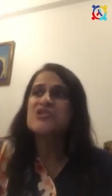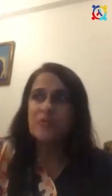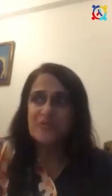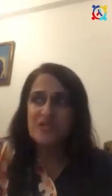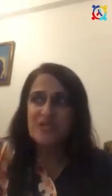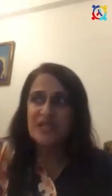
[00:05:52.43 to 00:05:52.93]

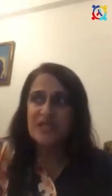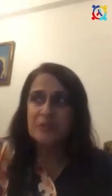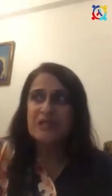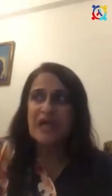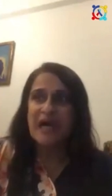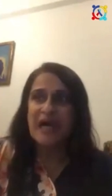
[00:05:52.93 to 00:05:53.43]
object
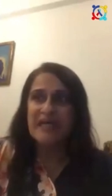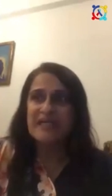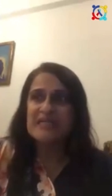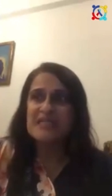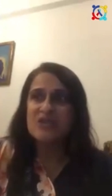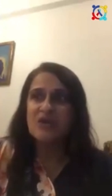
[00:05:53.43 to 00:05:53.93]
with
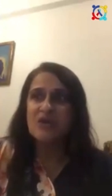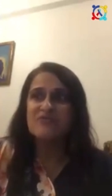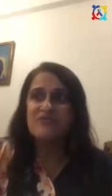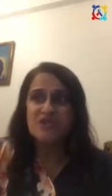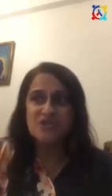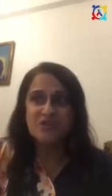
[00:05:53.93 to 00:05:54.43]
eyes or
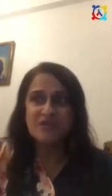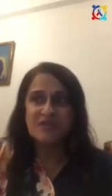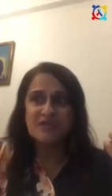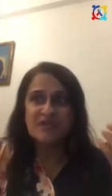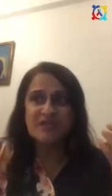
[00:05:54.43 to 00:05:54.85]
visual